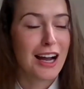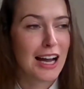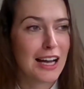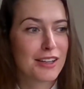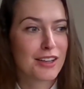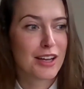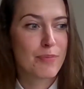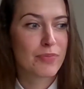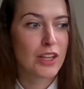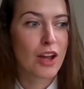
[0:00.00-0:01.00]

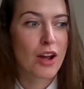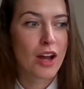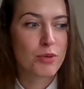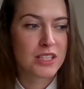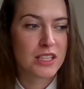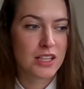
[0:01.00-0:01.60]
And yeah, I was in